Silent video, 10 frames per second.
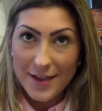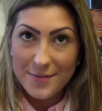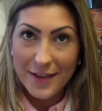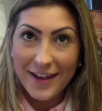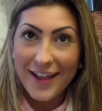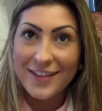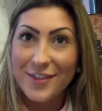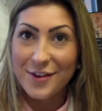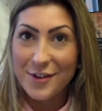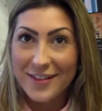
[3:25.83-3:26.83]
Yeah, and had
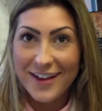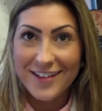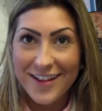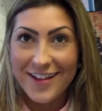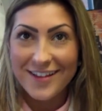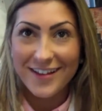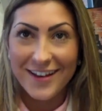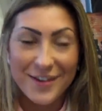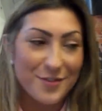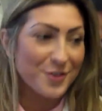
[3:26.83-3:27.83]
the newsletter. yeah.
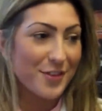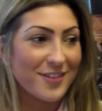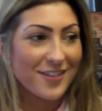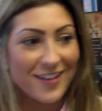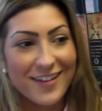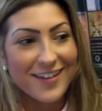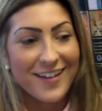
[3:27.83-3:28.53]
And it's just.